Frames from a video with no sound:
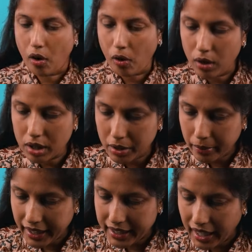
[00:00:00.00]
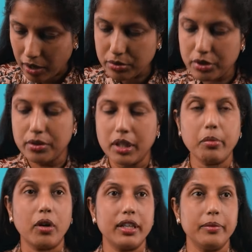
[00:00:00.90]
all the way down to the
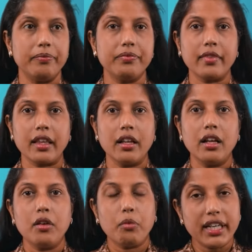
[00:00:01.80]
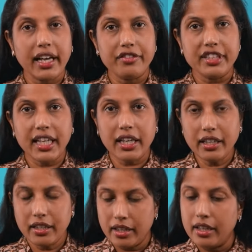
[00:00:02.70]
bottom, what have we
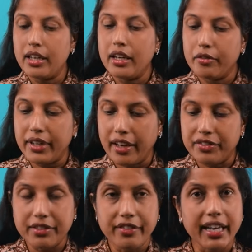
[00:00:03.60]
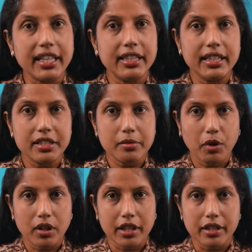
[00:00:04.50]
done? We have divided this
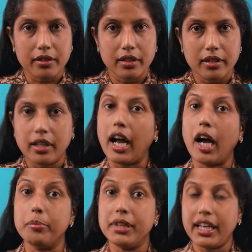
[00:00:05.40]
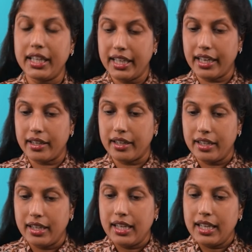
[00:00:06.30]
molecule. Ab dekhiye,
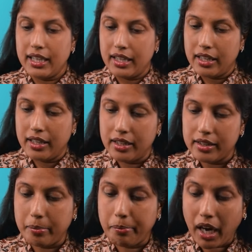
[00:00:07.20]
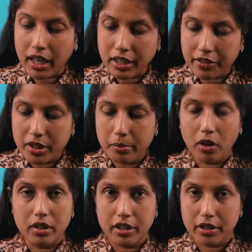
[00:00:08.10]
the part of the
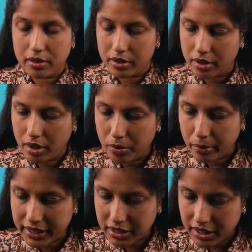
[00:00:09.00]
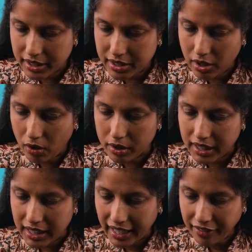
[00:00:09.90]
molecule which is on
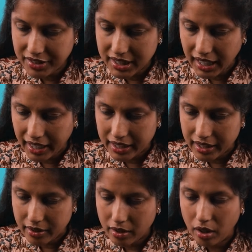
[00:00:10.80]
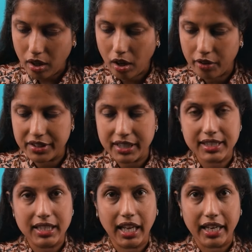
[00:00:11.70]
the left side of
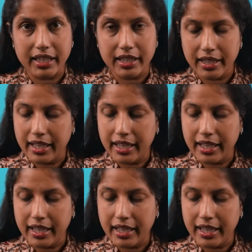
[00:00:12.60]
this line